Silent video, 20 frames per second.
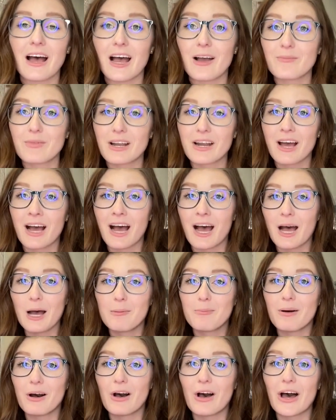gonna
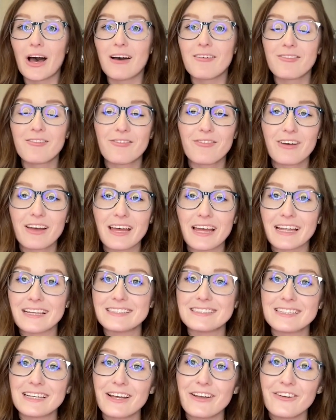hop off
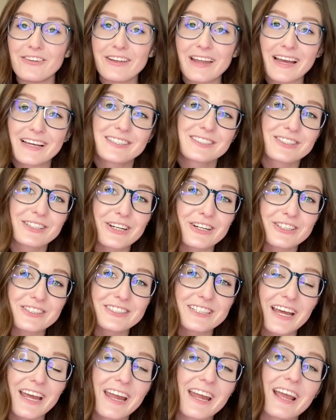until next
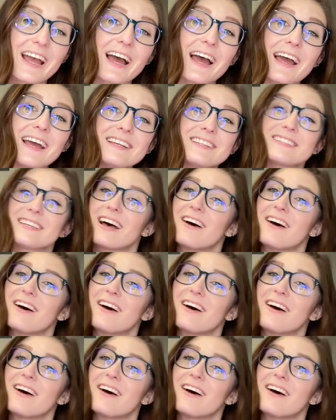Thursday, guys.